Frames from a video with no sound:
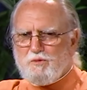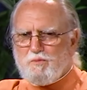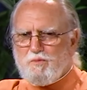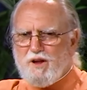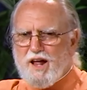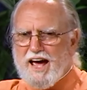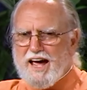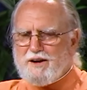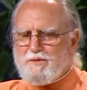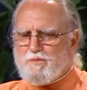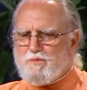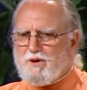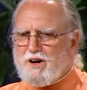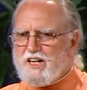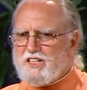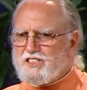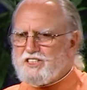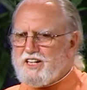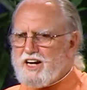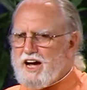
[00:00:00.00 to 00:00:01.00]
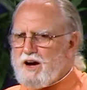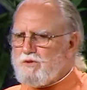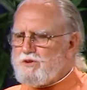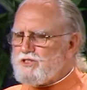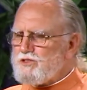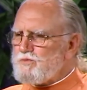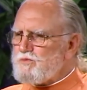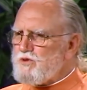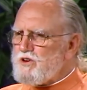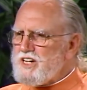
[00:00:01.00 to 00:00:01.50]
platen press and I
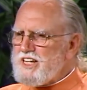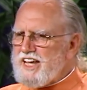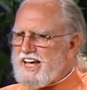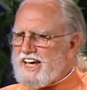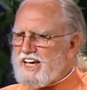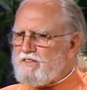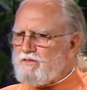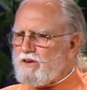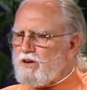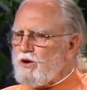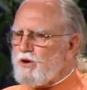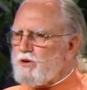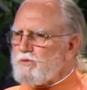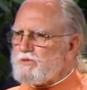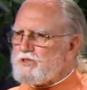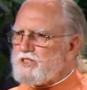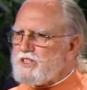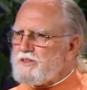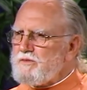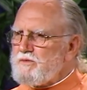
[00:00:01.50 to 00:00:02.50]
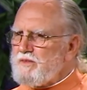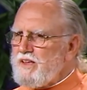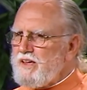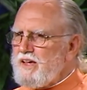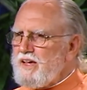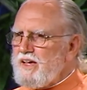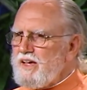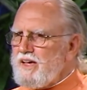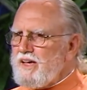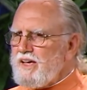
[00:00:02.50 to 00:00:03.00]
was printing envelopes.
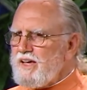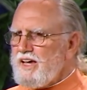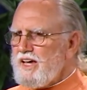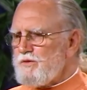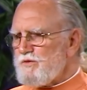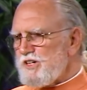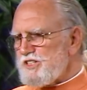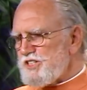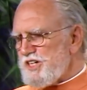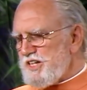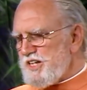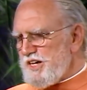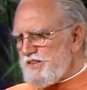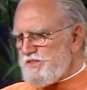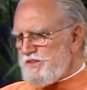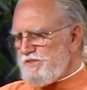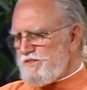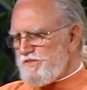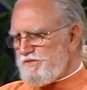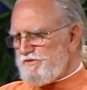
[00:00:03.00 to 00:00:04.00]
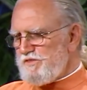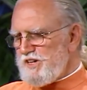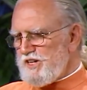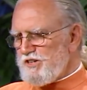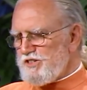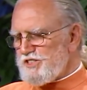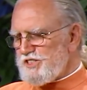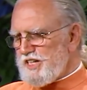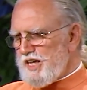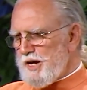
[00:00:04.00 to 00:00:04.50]
And once I'd get the
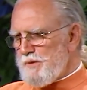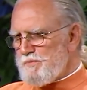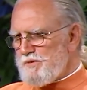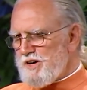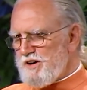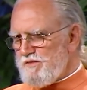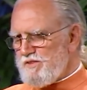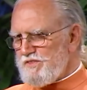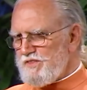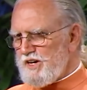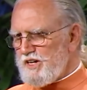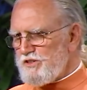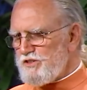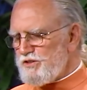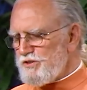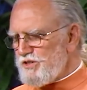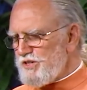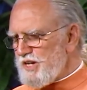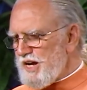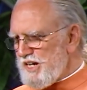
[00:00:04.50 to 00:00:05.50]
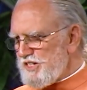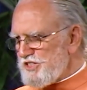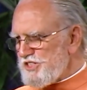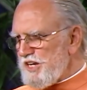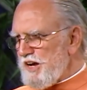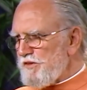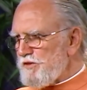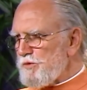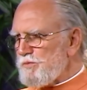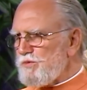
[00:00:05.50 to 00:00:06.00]
feeder set up and everything good, I just, just
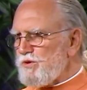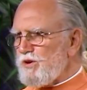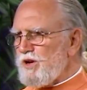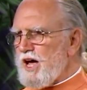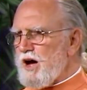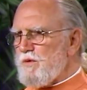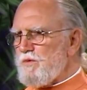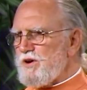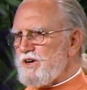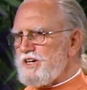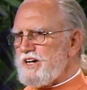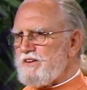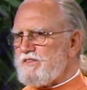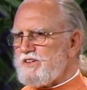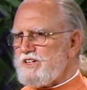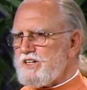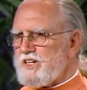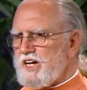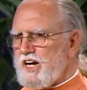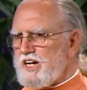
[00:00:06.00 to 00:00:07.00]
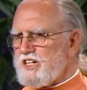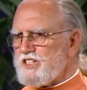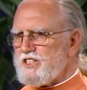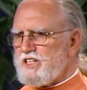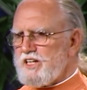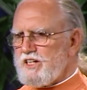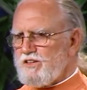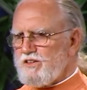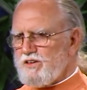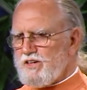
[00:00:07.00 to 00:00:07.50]
have to pull out one every
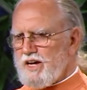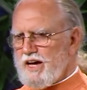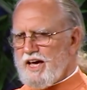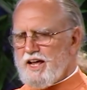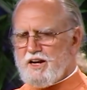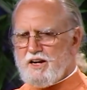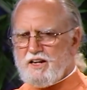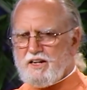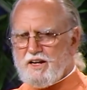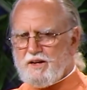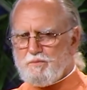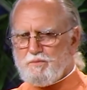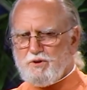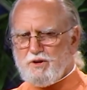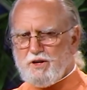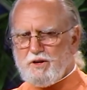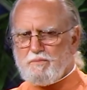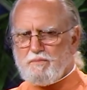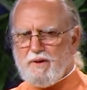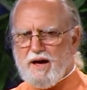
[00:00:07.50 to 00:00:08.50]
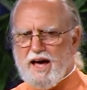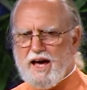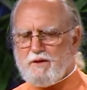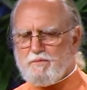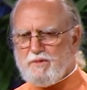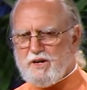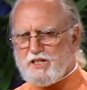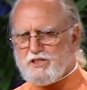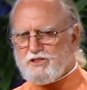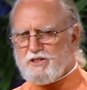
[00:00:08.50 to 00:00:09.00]
occasionally and look at it and then put it back,
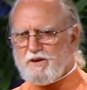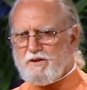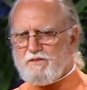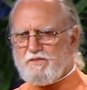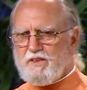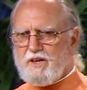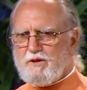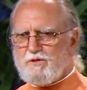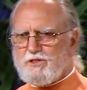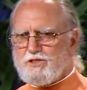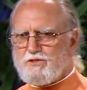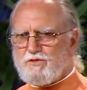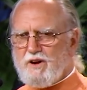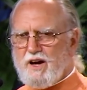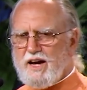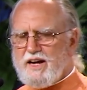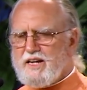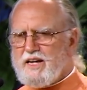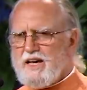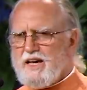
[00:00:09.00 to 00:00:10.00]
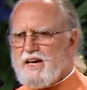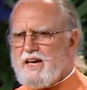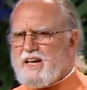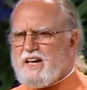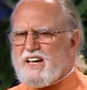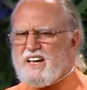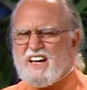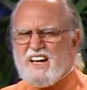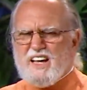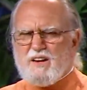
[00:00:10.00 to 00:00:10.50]
make sure everything was right.
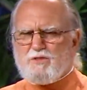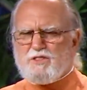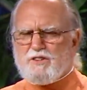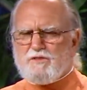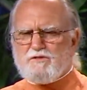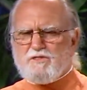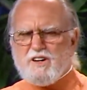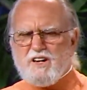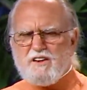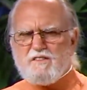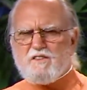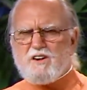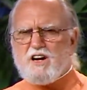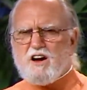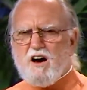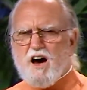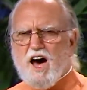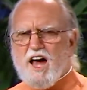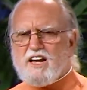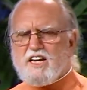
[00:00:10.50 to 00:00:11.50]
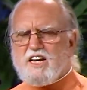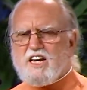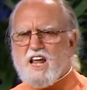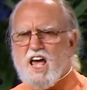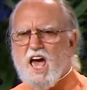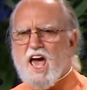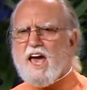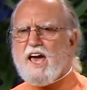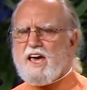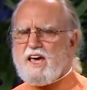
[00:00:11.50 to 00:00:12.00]
And it was a very, very hot
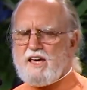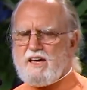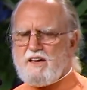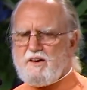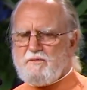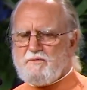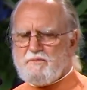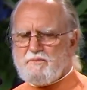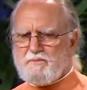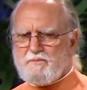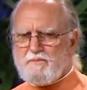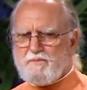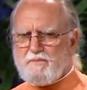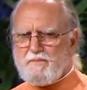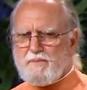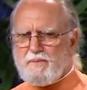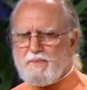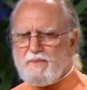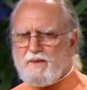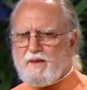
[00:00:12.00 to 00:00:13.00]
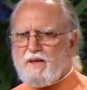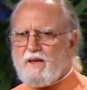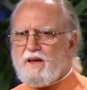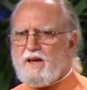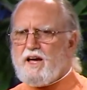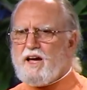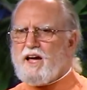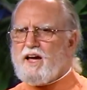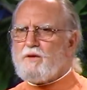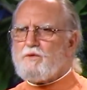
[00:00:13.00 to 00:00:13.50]
day.
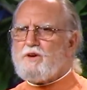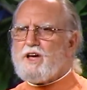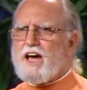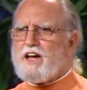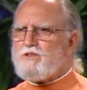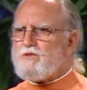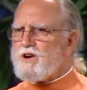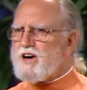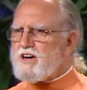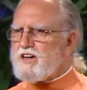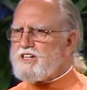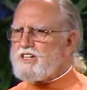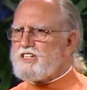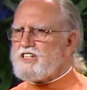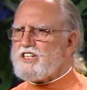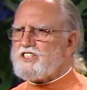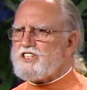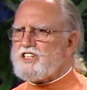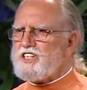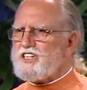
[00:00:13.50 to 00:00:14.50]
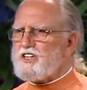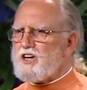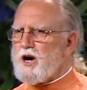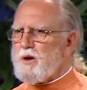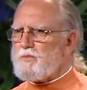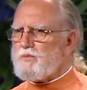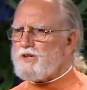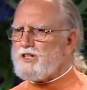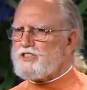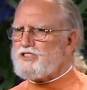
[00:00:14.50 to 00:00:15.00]
And we had no air conditioning in our
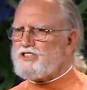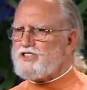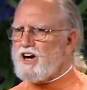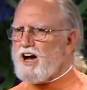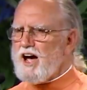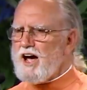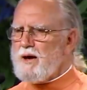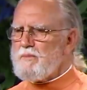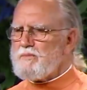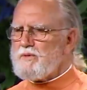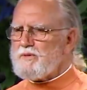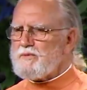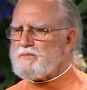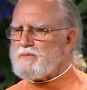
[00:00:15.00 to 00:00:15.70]
print shop